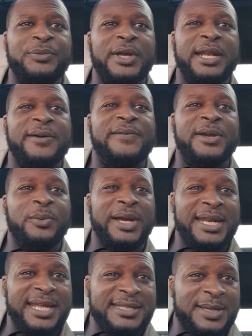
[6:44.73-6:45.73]
And I think we
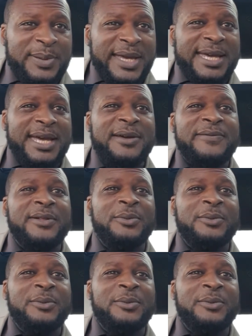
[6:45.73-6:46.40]
need to be careful.